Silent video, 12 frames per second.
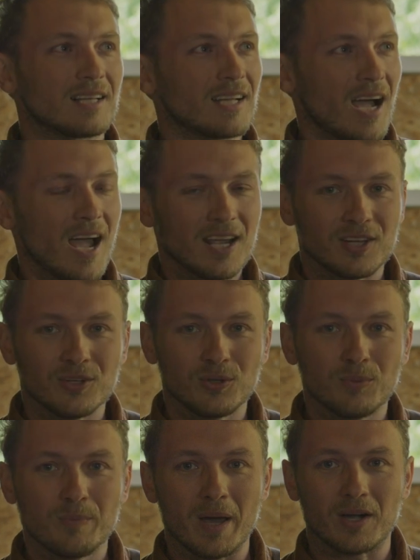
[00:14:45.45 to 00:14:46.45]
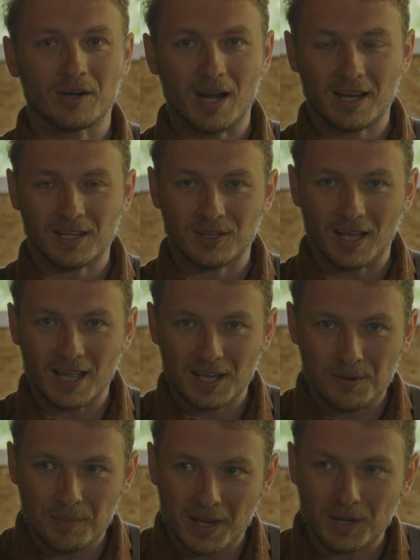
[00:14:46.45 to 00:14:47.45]
Like, I can do better. I
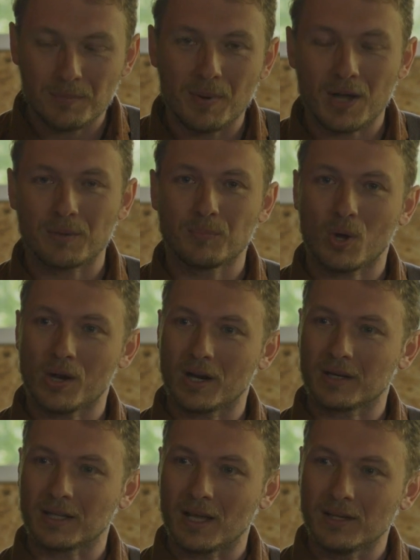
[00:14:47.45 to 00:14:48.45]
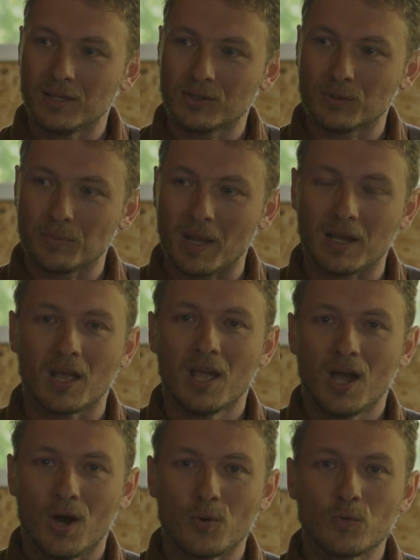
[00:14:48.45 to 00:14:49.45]
can make a better product. I need to make
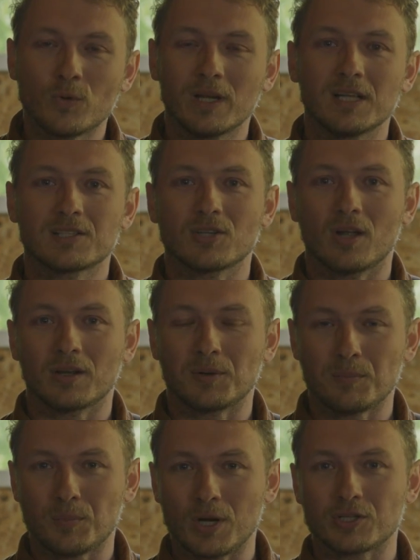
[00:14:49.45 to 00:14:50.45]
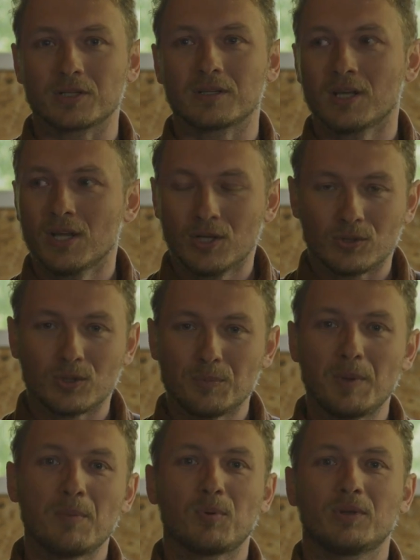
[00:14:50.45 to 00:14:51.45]
a really solid impression to the
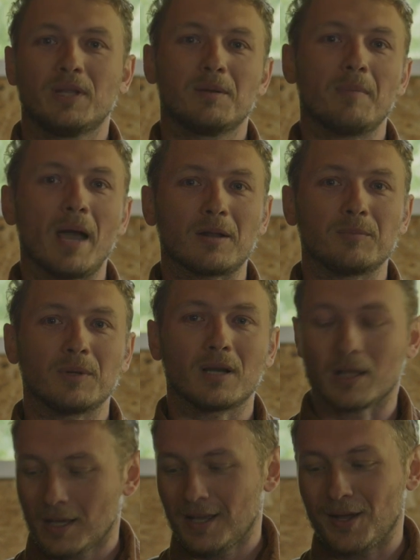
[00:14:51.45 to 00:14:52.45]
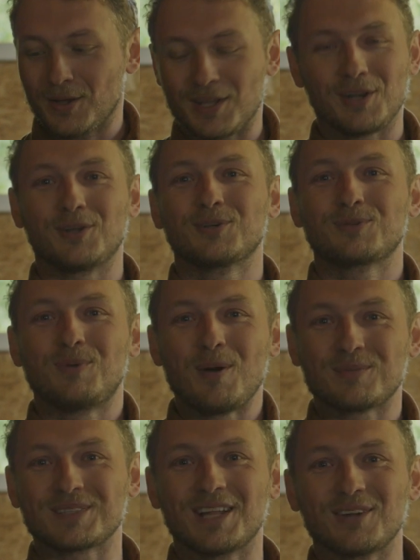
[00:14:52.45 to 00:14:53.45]
people that backed me. Like, I'm getting
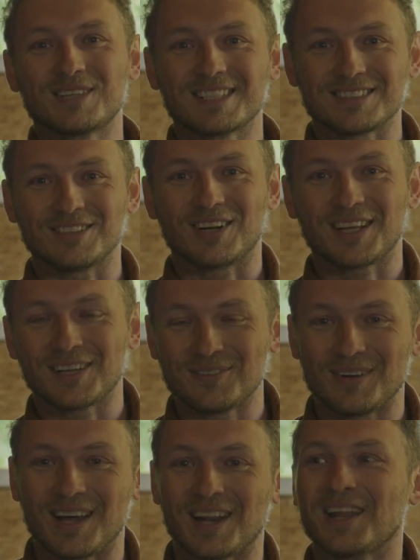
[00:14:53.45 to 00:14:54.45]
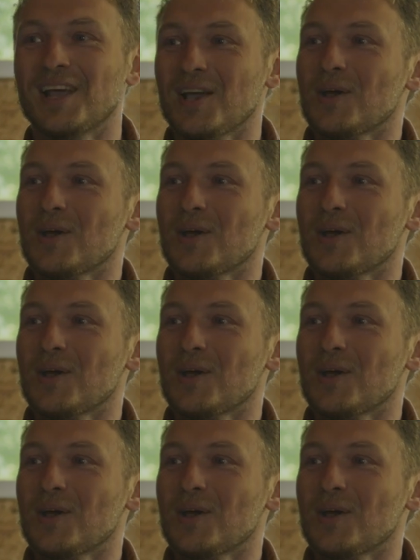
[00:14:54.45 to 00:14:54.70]
goosebumps now just talking about it.